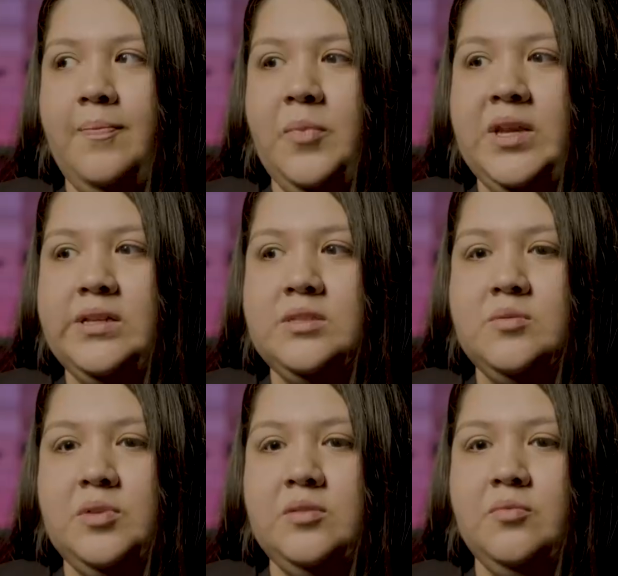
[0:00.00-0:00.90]
because
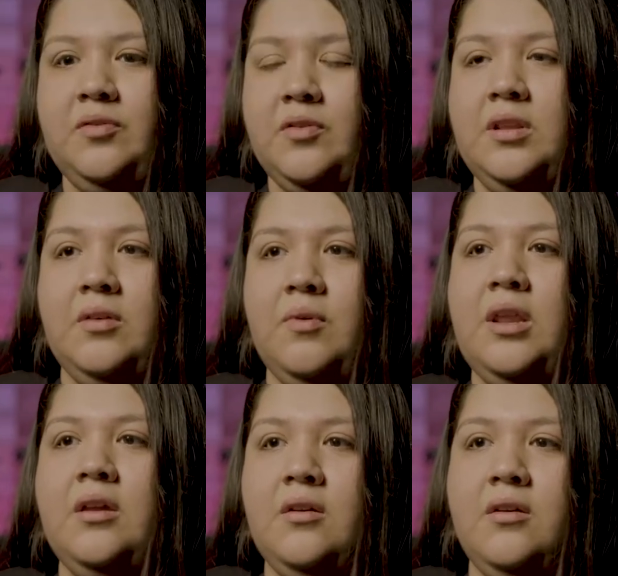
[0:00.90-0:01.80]
we, we felt like
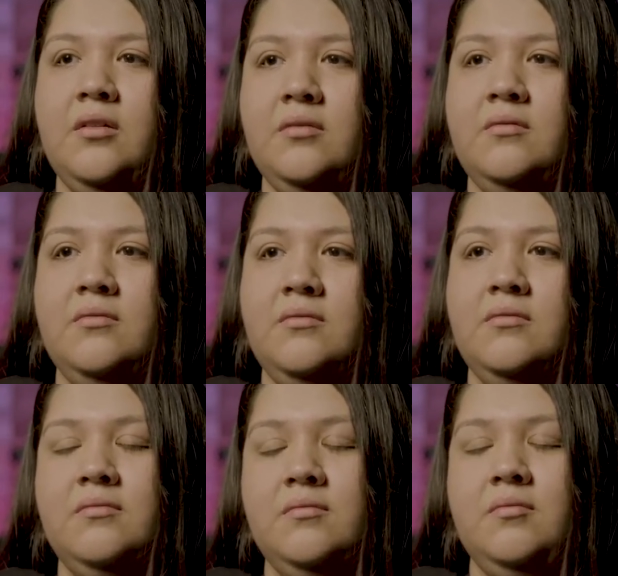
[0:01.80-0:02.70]
waiting on
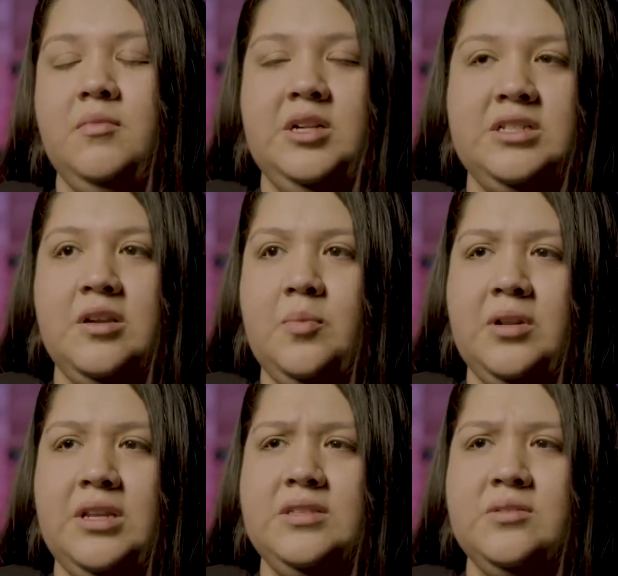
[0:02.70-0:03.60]
military
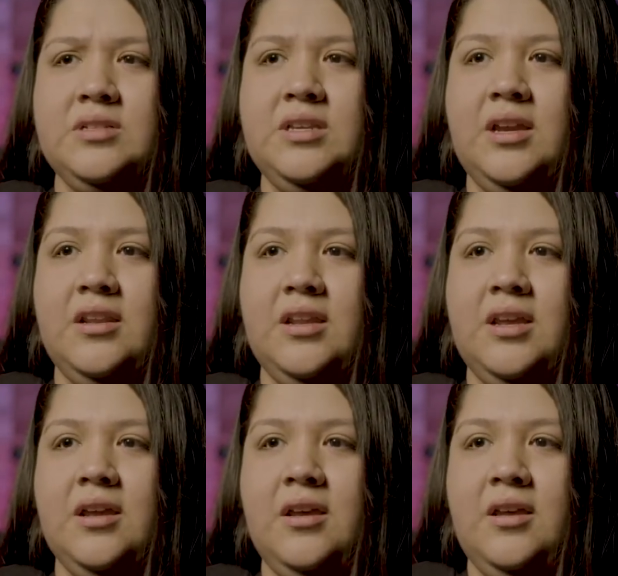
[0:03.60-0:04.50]
police or
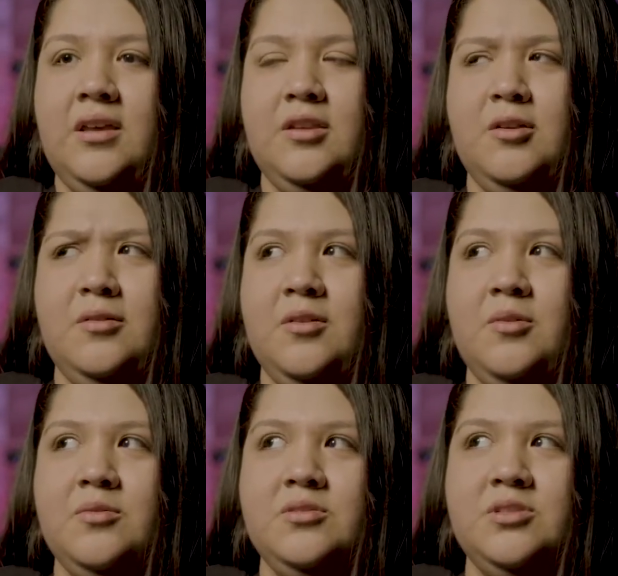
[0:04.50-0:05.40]
CID, they're their
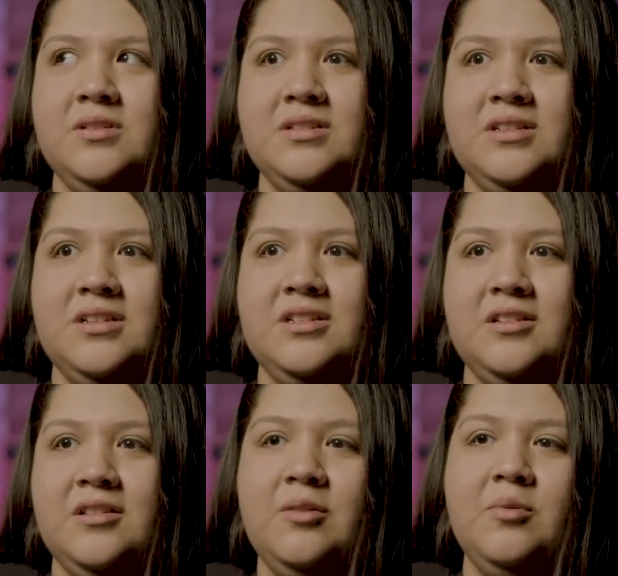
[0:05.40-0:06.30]
own
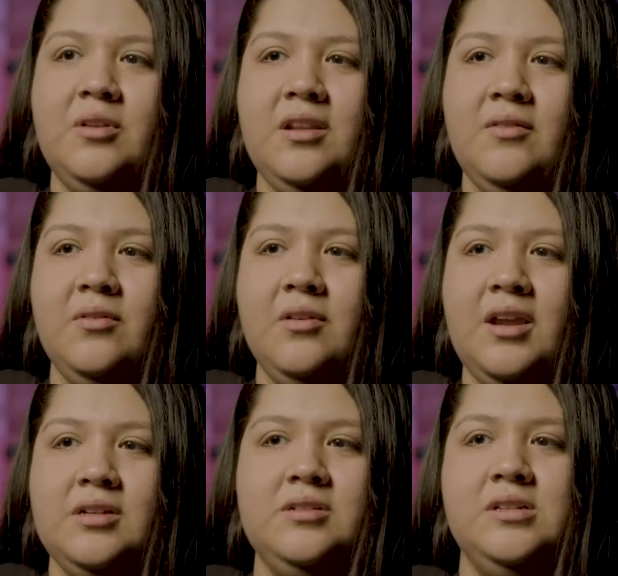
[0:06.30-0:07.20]
jurisdiction. They would never
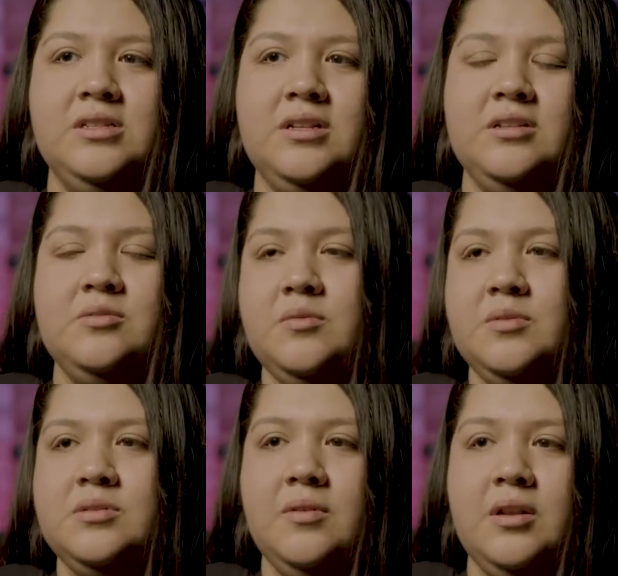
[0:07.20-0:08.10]
actually tell us what
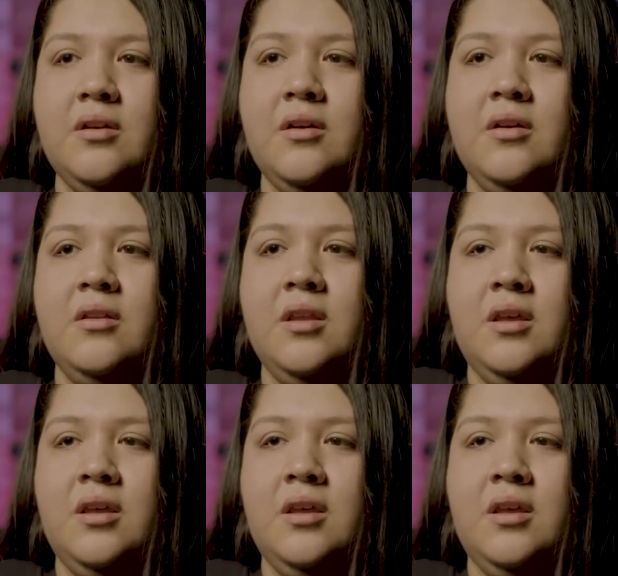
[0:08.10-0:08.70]
was going on.